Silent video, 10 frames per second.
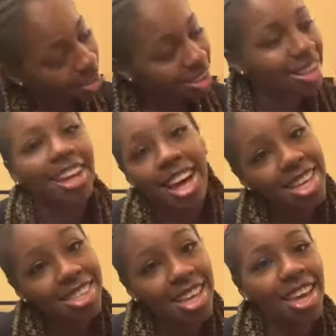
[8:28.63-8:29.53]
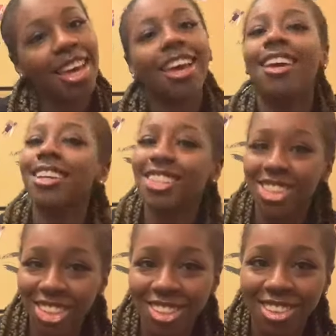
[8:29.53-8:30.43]
Like I said,
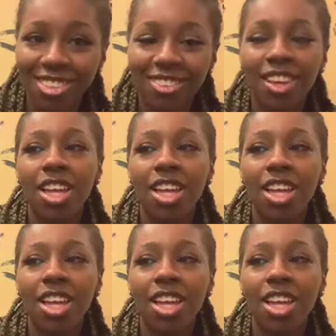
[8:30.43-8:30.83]
she knew.